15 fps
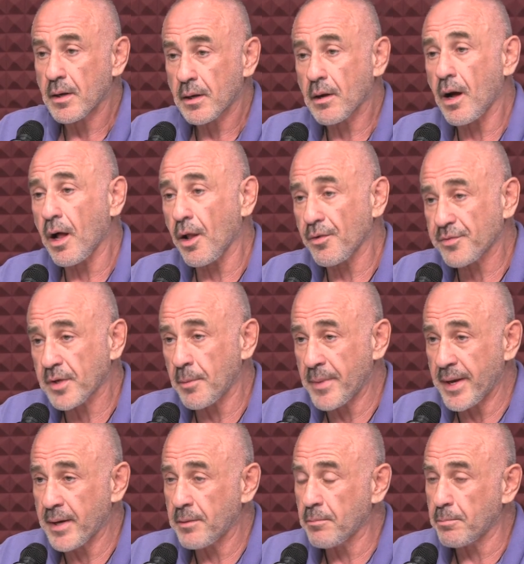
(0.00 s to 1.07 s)
calls come
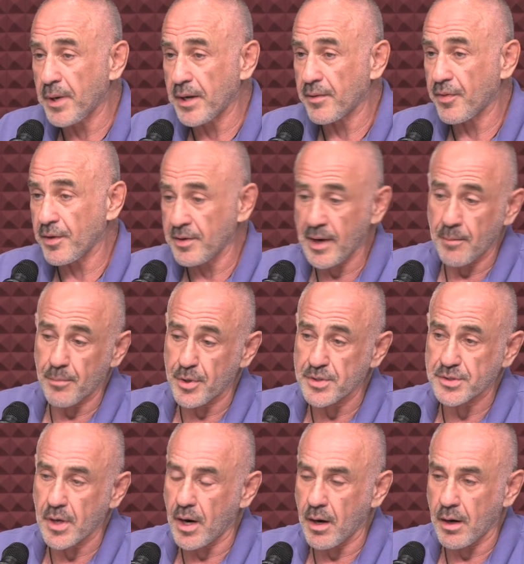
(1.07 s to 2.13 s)
in, but the
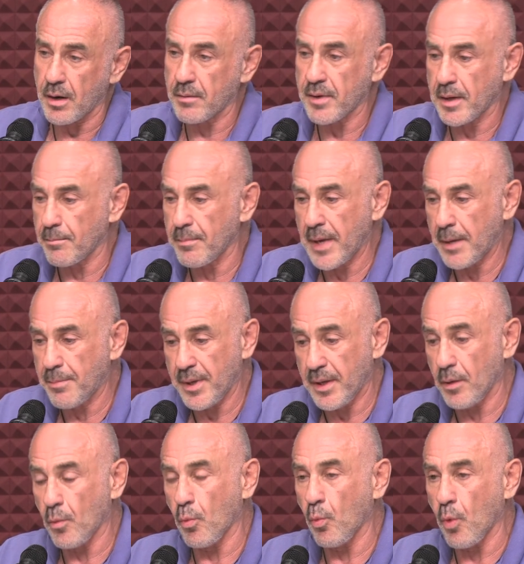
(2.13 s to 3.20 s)
numbers are, it may
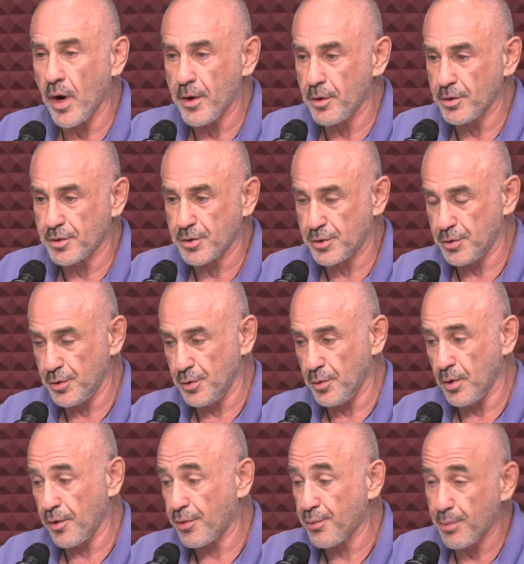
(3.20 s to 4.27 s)
be 1 or 2
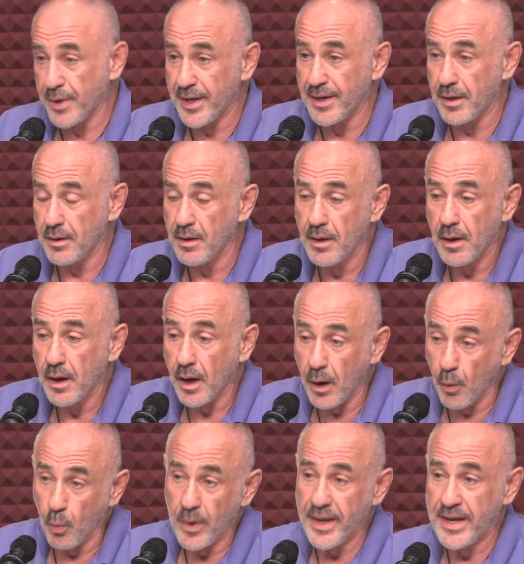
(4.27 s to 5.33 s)
or 3
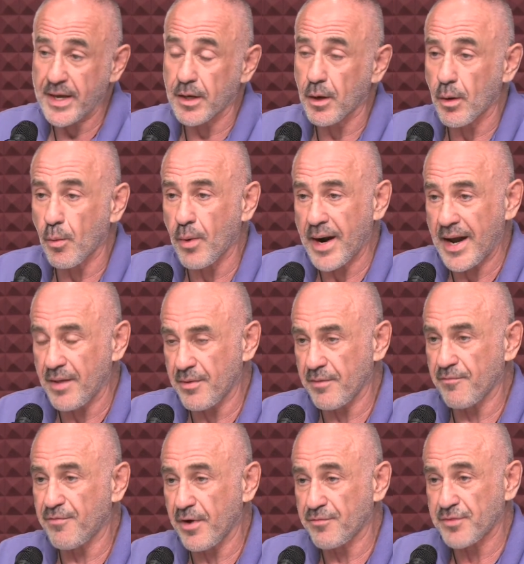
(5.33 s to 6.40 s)
a week rather than
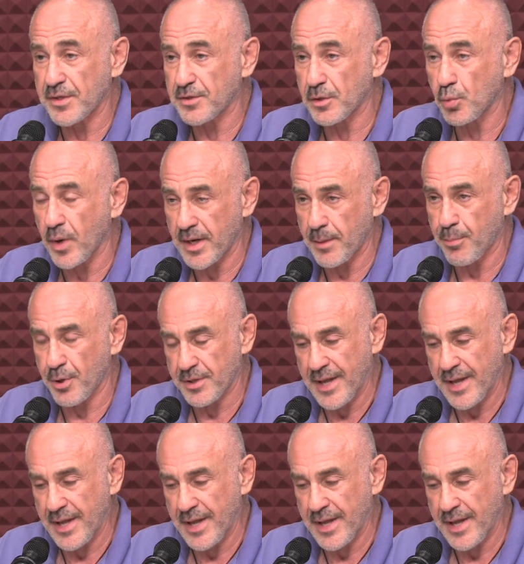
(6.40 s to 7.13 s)
15 to 20 per